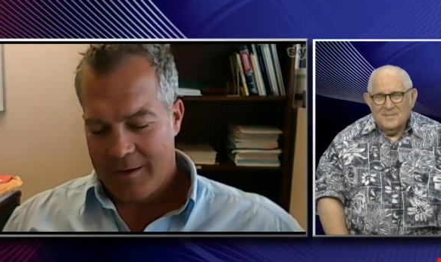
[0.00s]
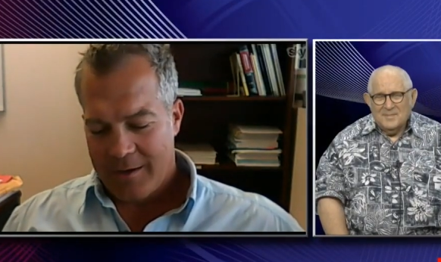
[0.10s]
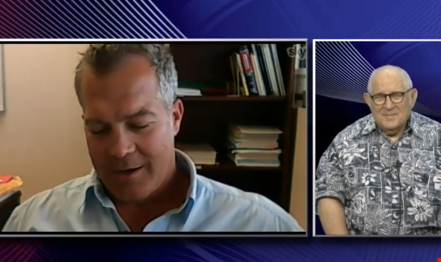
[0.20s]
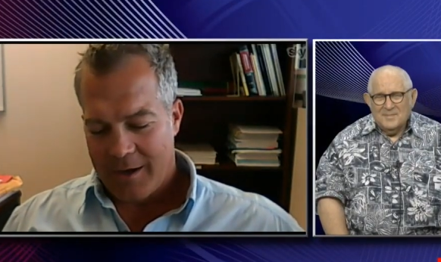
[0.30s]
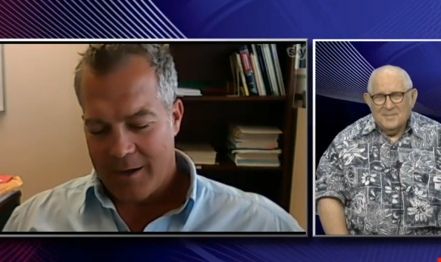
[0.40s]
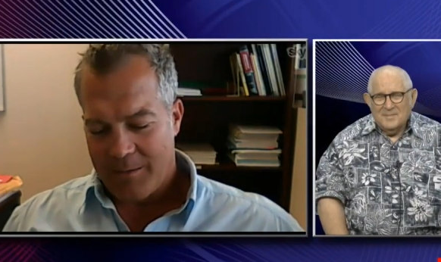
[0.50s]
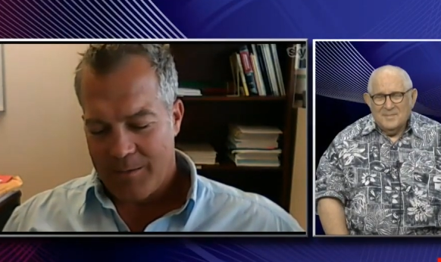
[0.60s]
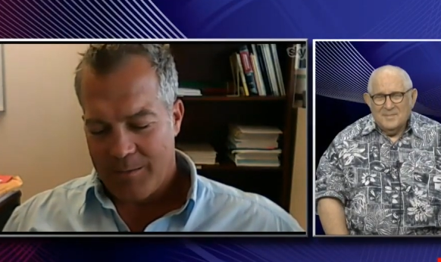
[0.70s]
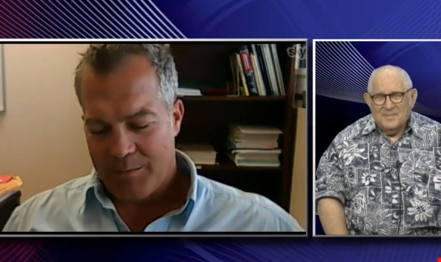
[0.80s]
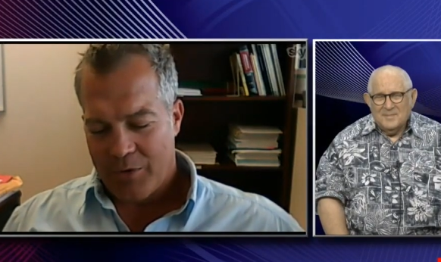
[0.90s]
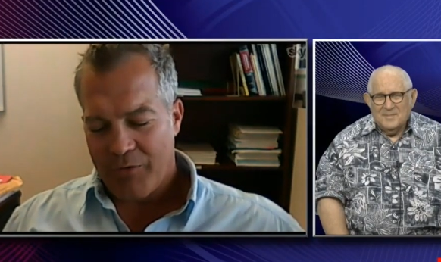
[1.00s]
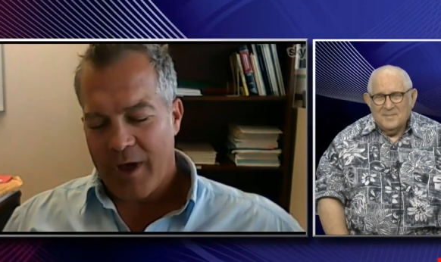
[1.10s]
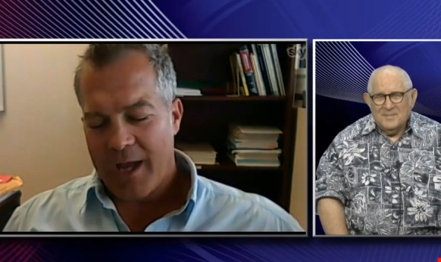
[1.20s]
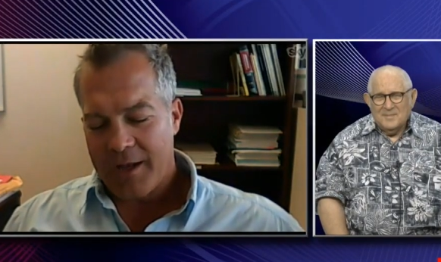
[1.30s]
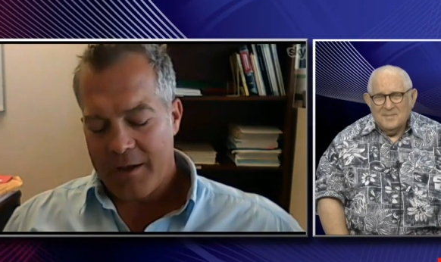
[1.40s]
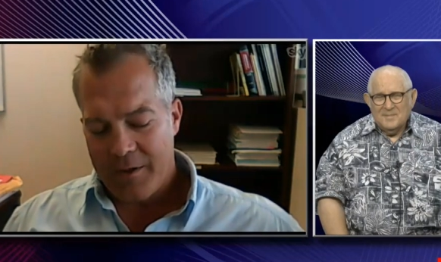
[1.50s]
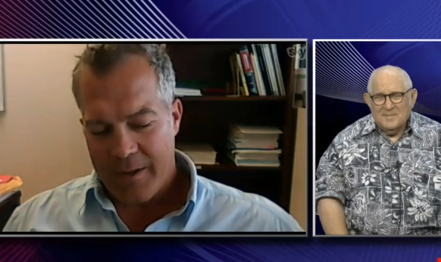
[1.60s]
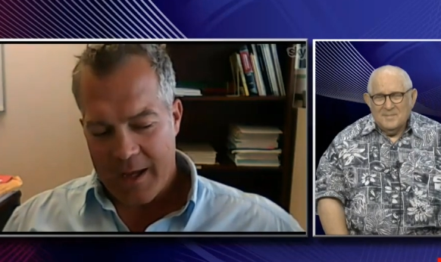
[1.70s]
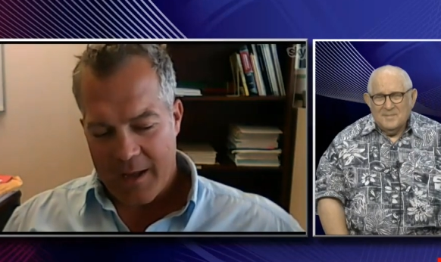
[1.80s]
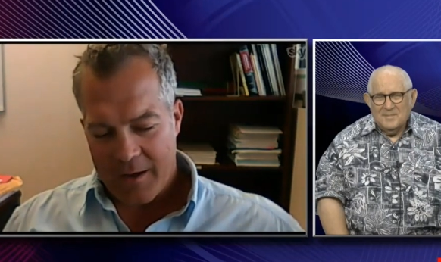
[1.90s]
Speaker 1: uh, provided
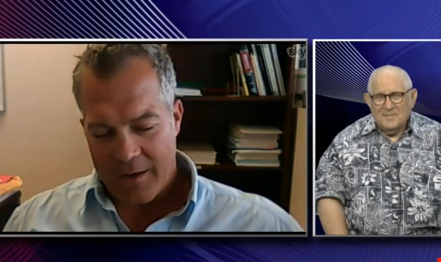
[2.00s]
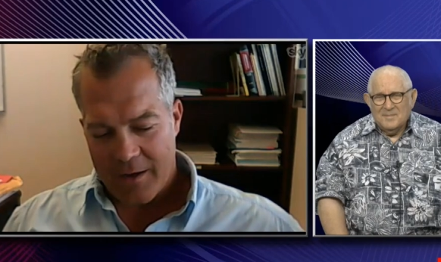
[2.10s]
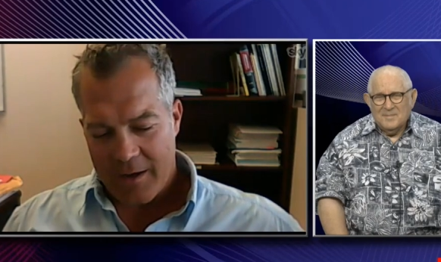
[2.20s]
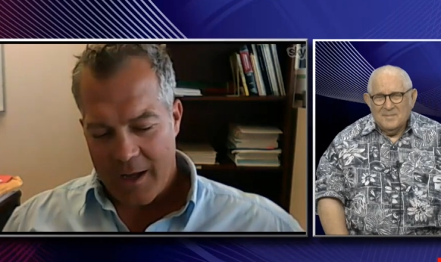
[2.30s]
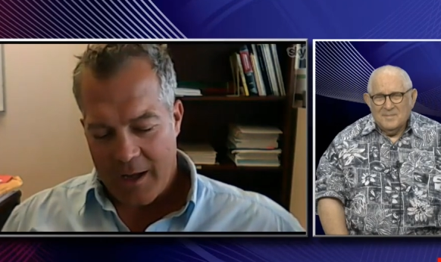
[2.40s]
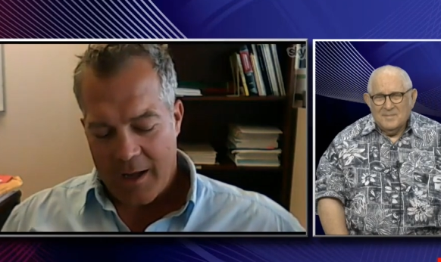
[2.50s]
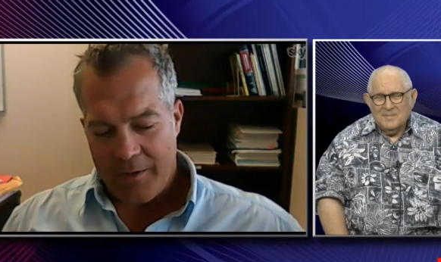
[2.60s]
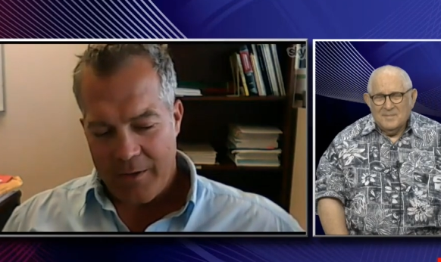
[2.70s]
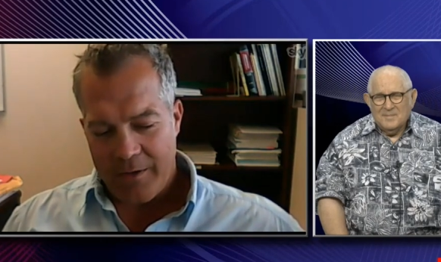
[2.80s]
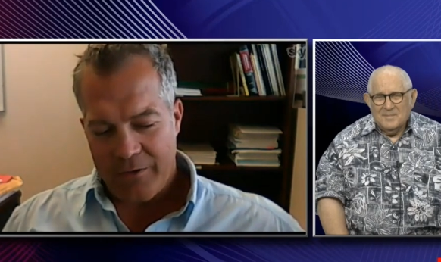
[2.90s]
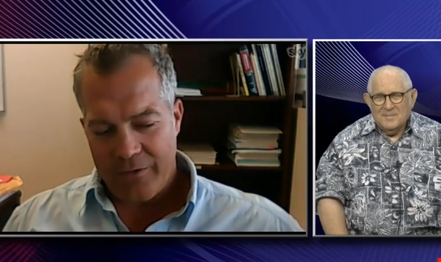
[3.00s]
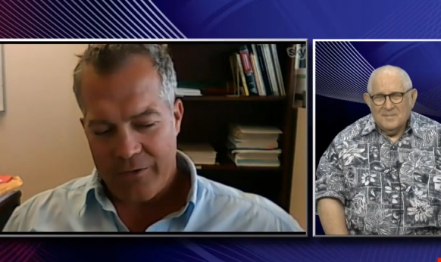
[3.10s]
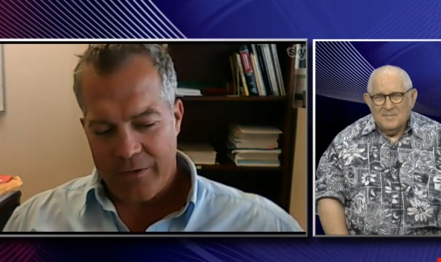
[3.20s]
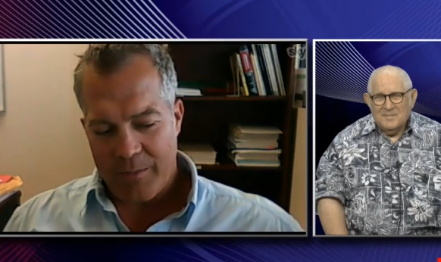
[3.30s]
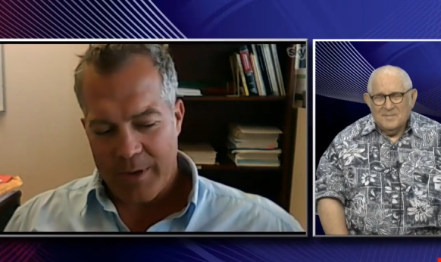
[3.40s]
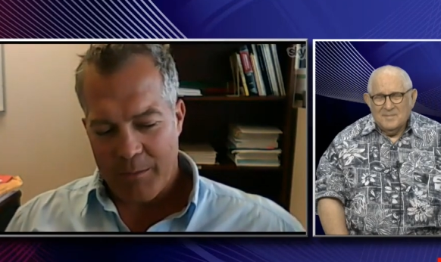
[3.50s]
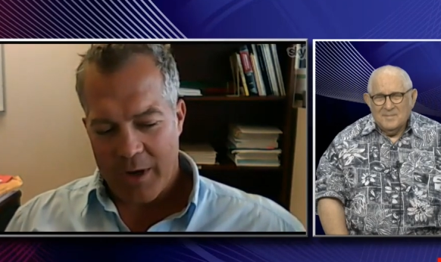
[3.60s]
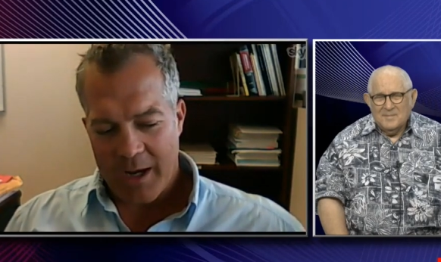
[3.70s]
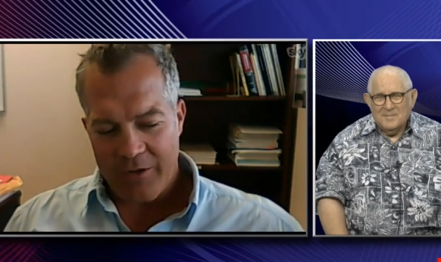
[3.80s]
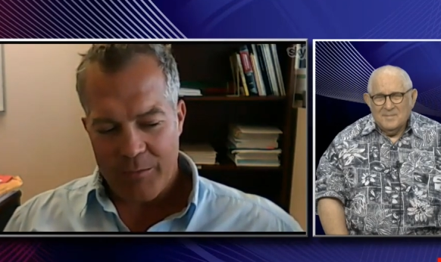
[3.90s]
that and this is to
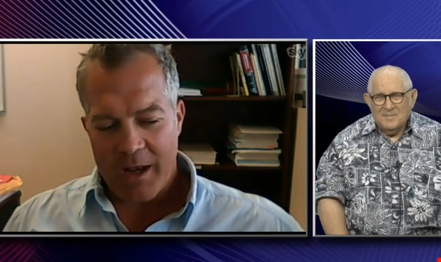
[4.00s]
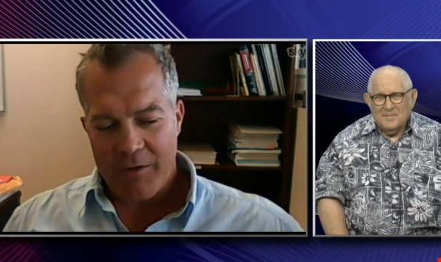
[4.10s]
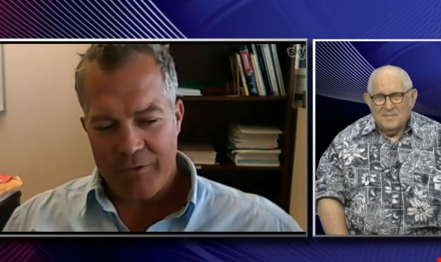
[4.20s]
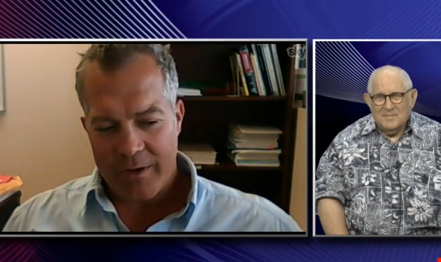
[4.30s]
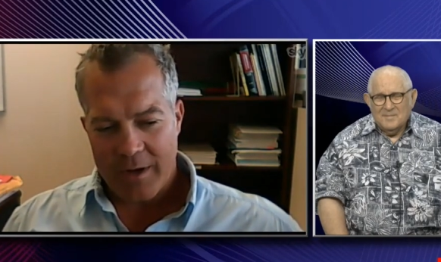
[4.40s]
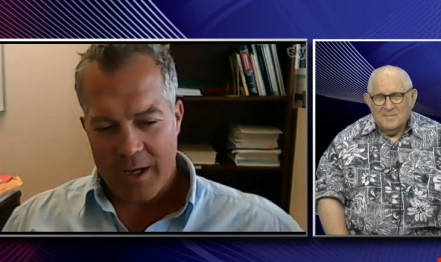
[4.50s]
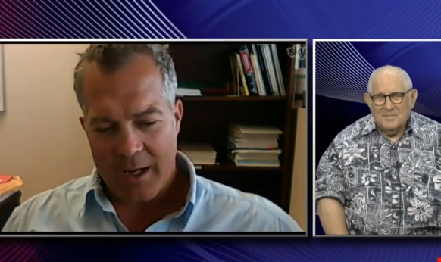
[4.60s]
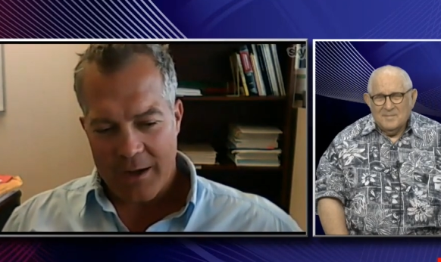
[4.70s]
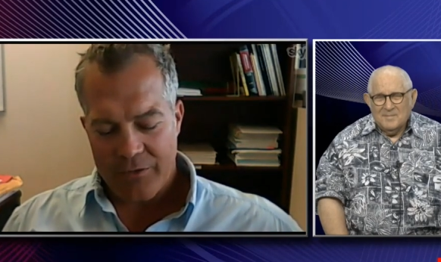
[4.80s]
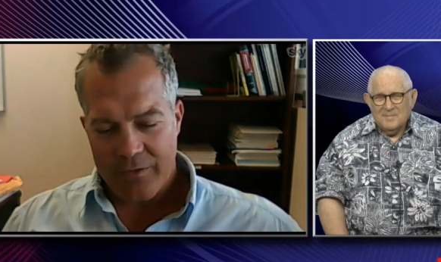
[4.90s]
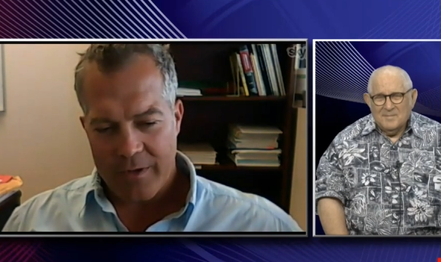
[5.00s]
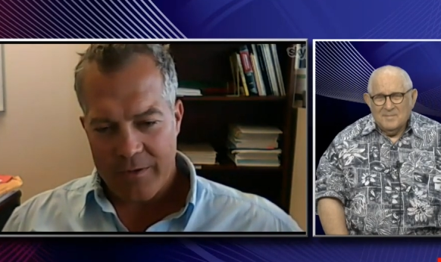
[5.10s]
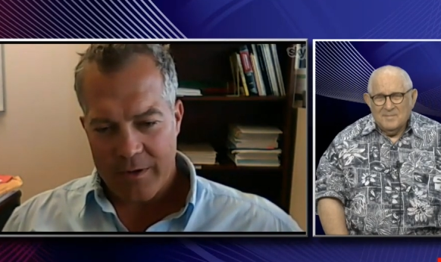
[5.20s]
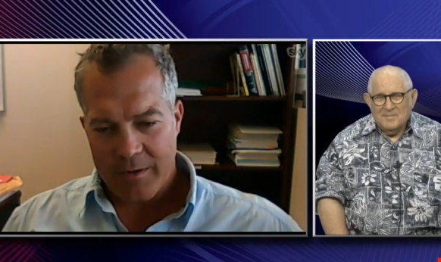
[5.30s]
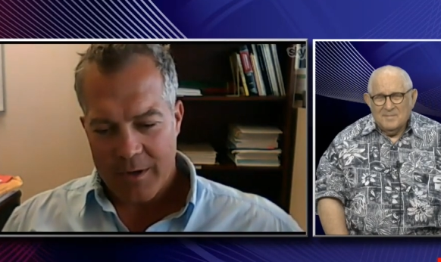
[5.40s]
McBride's benefit, I guess, that the,